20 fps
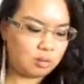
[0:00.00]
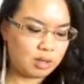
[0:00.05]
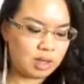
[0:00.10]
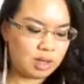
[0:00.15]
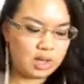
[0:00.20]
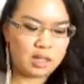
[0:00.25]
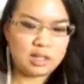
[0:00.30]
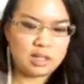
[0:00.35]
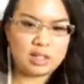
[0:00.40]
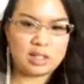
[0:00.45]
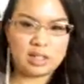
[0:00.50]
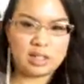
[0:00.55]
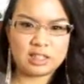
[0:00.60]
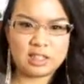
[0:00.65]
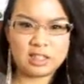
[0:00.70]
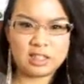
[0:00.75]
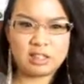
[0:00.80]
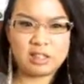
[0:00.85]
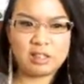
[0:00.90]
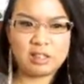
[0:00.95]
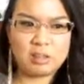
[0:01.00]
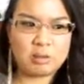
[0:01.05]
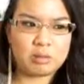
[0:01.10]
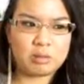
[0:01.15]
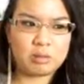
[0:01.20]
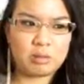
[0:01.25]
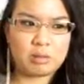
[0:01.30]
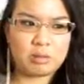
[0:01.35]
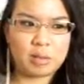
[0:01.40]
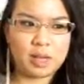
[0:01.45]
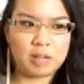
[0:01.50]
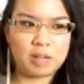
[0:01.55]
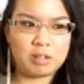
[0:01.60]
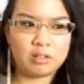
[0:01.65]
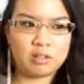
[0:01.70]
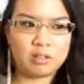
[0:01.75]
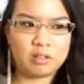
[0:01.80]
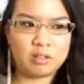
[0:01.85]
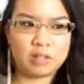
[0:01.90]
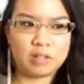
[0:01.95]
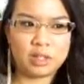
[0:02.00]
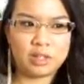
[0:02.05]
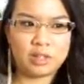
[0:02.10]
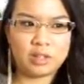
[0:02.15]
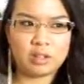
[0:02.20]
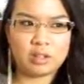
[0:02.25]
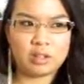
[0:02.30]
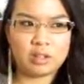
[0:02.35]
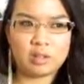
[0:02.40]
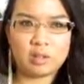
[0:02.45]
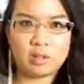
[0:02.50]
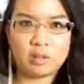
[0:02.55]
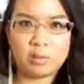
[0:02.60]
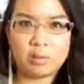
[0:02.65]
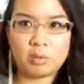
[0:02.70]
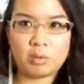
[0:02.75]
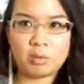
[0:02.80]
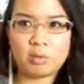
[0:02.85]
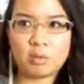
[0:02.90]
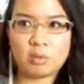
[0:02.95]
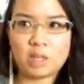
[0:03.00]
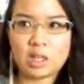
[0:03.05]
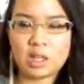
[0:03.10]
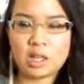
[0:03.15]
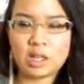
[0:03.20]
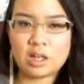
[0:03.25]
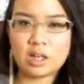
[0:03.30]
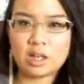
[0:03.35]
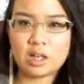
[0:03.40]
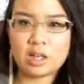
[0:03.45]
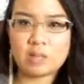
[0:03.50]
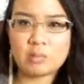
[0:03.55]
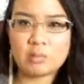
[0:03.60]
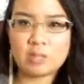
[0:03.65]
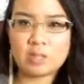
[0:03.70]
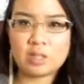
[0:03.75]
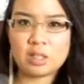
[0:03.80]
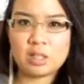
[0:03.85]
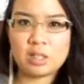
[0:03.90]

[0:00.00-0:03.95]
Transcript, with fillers: I, I tend to go to the bathroom like two or three times